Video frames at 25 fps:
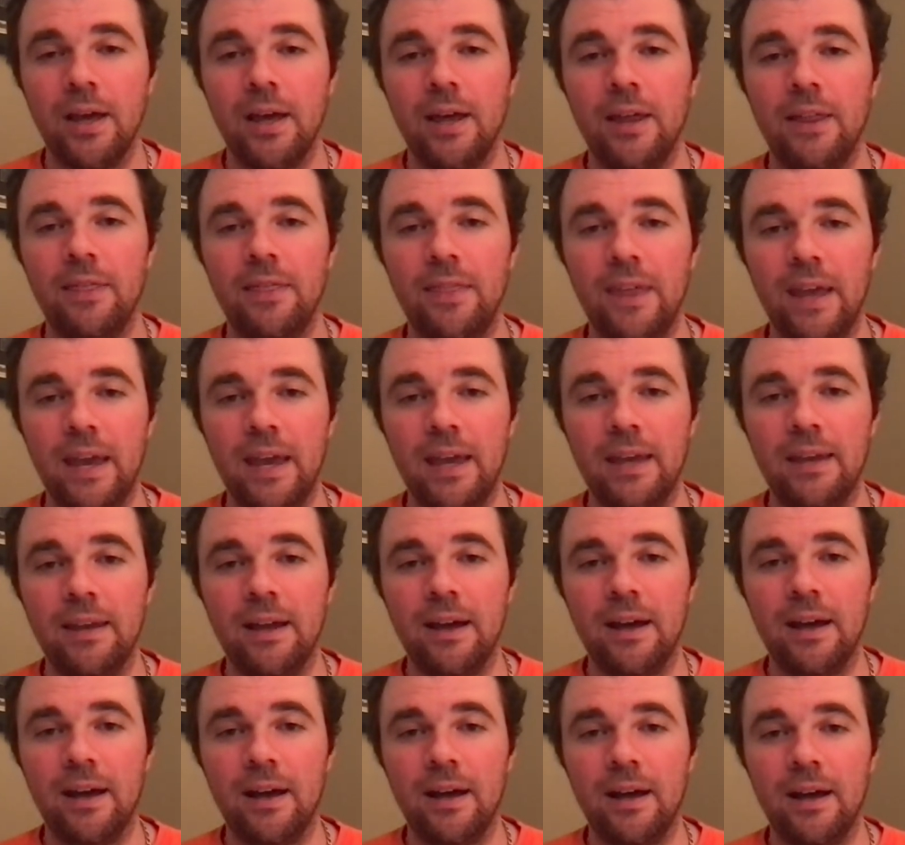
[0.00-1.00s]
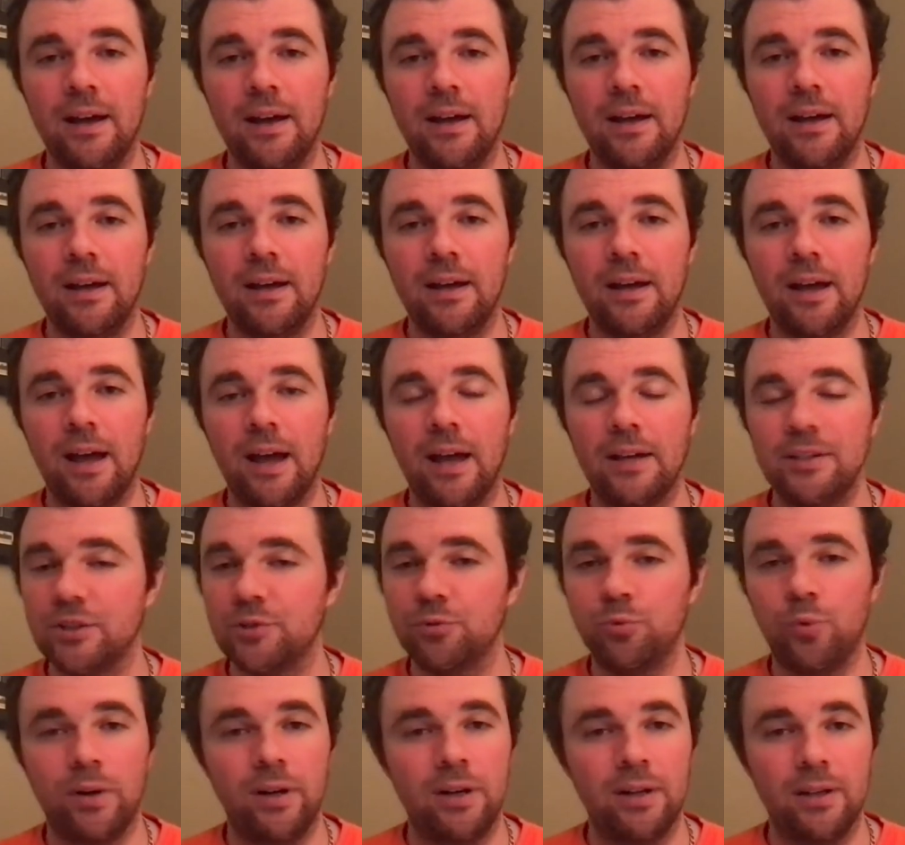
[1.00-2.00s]
then I
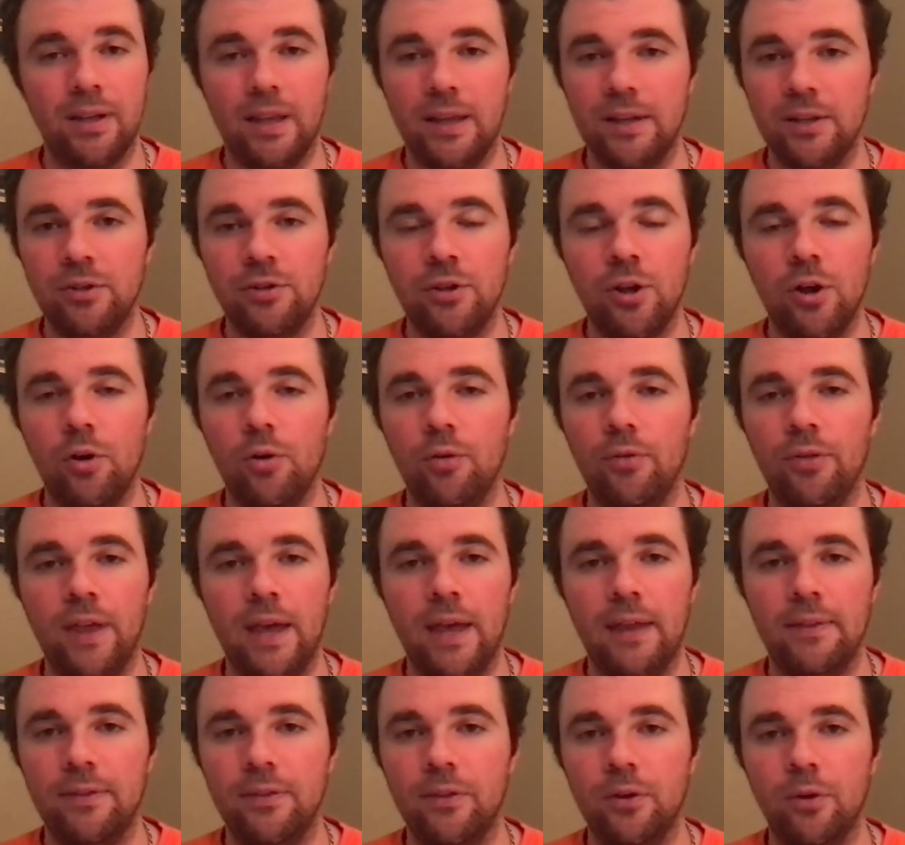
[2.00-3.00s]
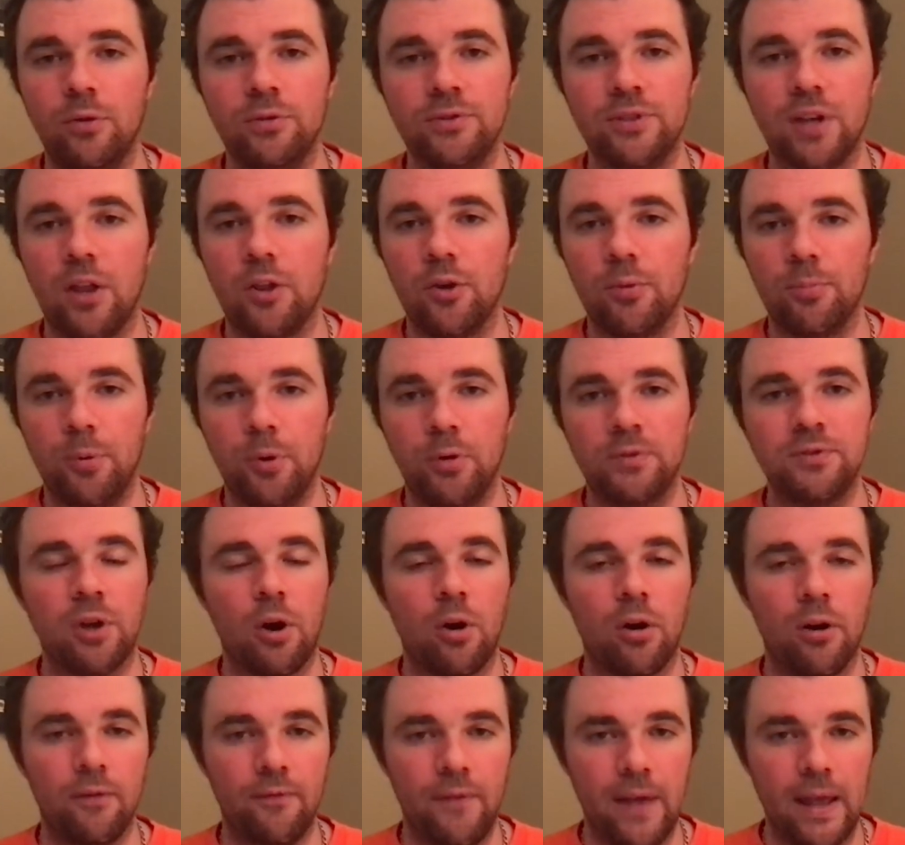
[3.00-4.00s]
just wanted to let you know that those other books
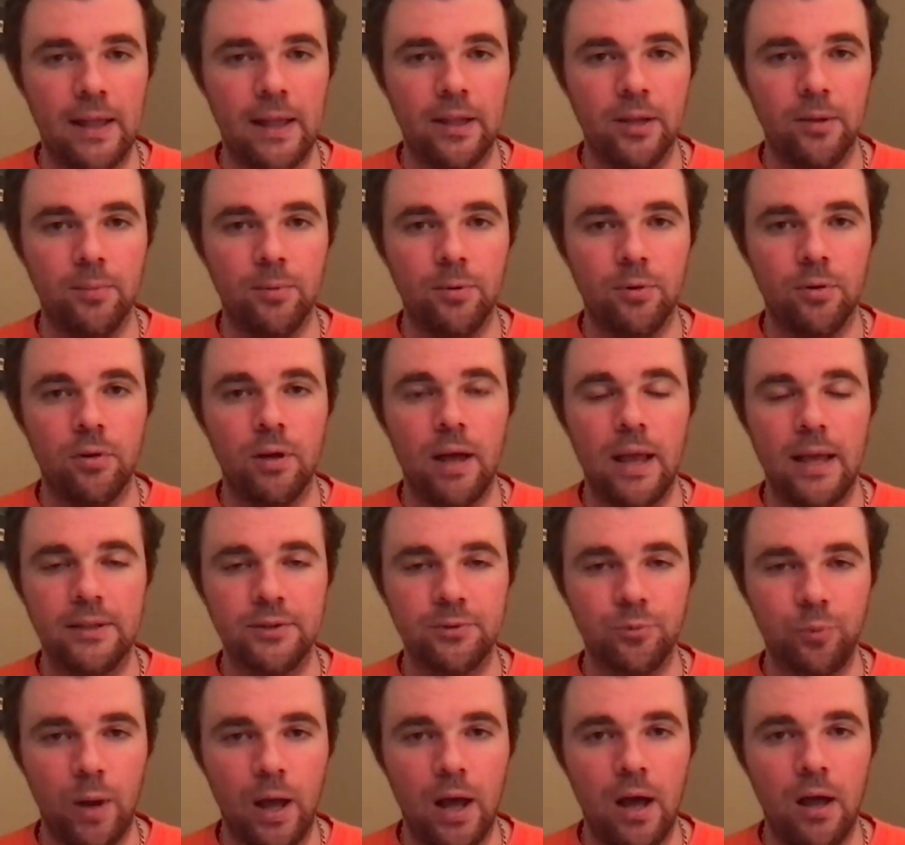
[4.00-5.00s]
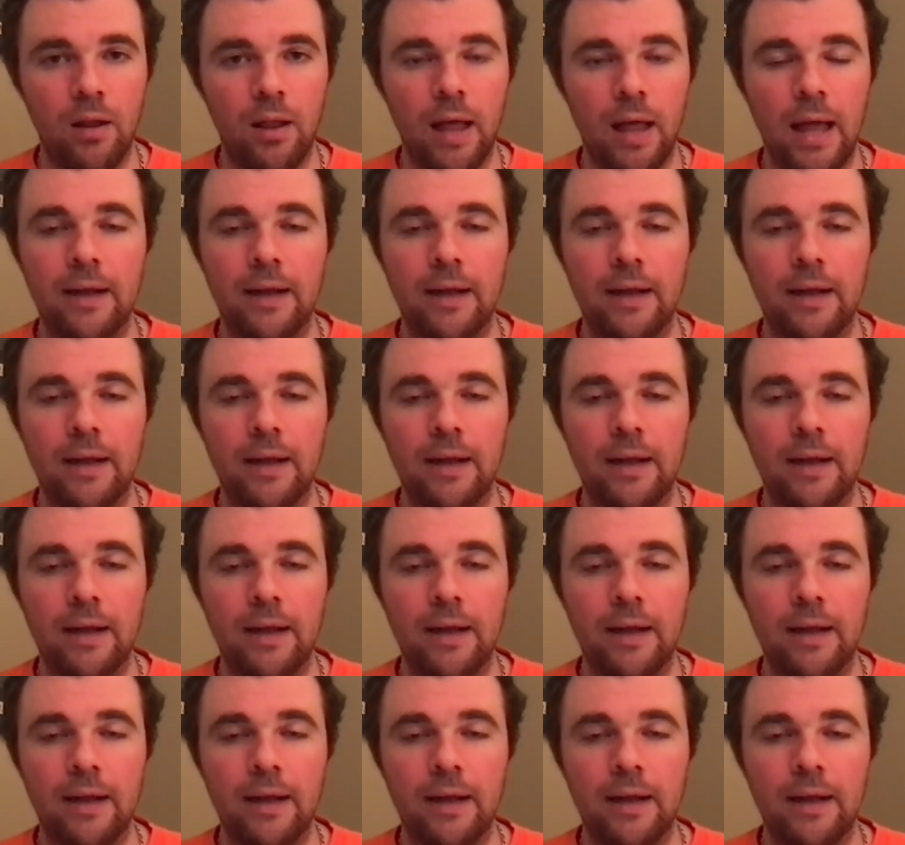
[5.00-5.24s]
are available as well.